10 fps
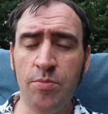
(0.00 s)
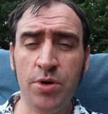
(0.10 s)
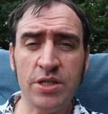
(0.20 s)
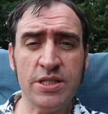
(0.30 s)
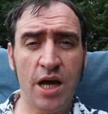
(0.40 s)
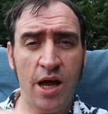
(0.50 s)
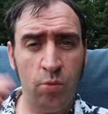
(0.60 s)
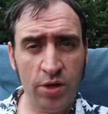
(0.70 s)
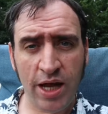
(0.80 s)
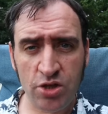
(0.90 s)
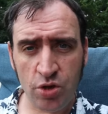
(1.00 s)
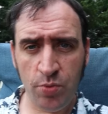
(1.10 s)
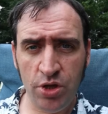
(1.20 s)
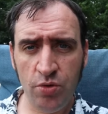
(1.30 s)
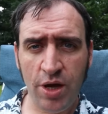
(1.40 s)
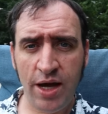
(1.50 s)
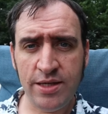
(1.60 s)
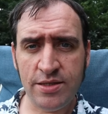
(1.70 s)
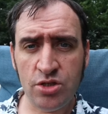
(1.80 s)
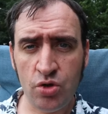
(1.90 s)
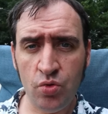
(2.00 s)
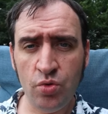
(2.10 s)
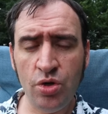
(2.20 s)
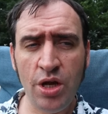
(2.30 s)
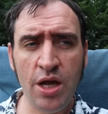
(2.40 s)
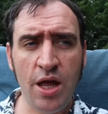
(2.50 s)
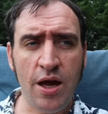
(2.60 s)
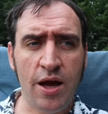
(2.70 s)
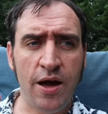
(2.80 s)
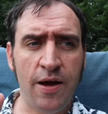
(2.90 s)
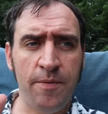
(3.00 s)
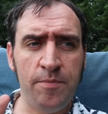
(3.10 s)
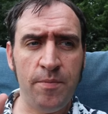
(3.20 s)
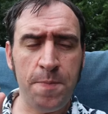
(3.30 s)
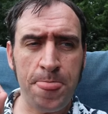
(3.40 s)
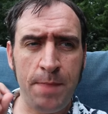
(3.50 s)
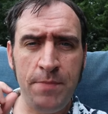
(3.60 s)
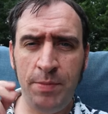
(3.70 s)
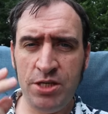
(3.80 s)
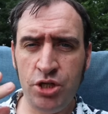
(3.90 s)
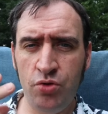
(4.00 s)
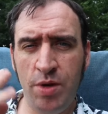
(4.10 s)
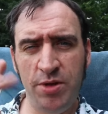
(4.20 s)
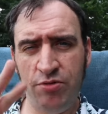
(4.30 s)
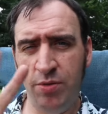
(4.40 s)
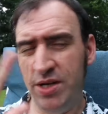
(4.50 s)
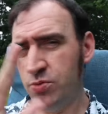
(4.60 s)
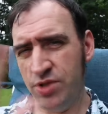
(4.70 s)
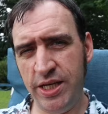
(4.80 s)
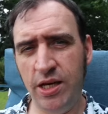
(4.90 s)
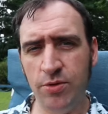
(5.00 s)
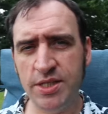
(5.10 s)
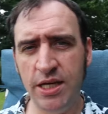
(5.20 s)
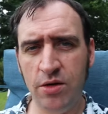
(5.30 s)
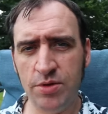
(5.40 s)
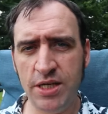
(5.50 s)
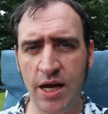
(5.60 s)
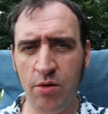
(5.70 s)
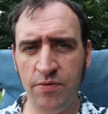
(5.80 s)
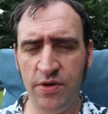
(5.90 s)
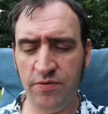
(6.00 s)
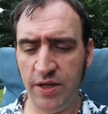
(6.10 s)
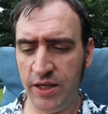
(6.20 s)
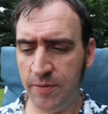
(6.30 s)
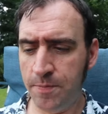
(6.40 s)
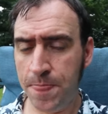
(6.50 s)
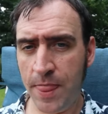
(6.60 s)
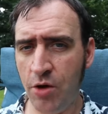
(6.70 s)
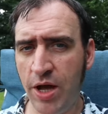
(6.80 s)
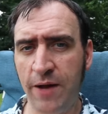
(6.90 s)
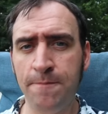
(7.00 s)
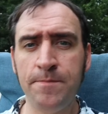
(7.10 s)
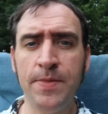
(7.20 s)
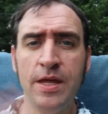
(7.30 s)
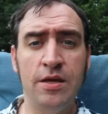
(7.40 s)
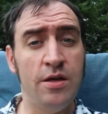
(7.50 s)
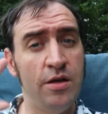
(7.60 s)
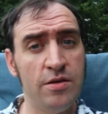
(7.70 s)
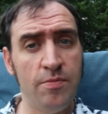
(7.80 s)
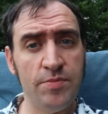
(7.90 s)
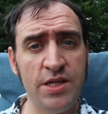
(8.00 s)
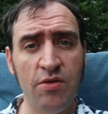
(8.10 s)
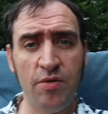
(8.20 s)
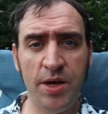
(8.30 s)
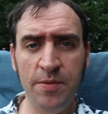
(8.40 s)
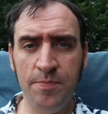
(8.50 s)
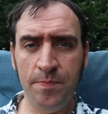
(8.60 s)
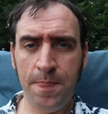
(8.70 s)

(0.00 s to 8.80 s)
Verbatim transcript: But I will catch up with you guys soon, um, maybe two, maybe three weeks. We'll see. We'll see. We'll see how I'm feeling. Okay. See you, everybody.